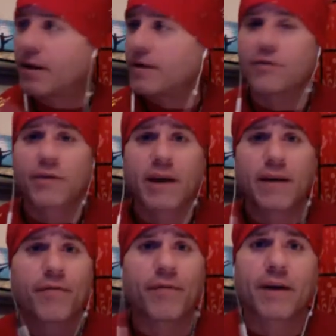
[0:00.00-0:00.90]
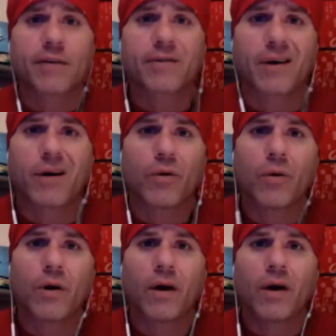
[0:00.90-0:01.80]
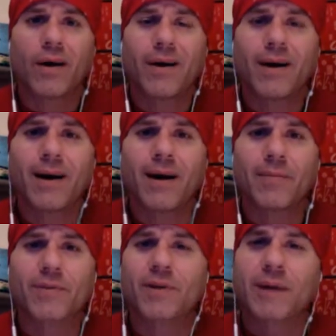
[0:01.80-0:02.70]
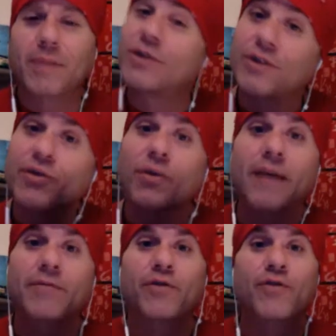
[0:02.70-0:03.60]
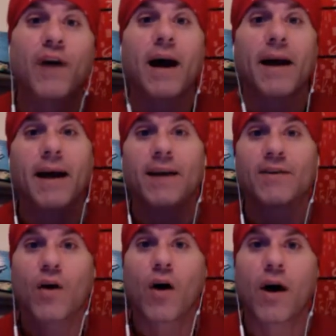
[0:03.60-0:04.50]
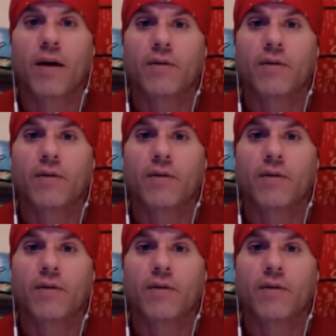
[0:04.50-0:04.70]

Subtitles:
Things are getting fixed. So sometimes you just don't have to try as hard.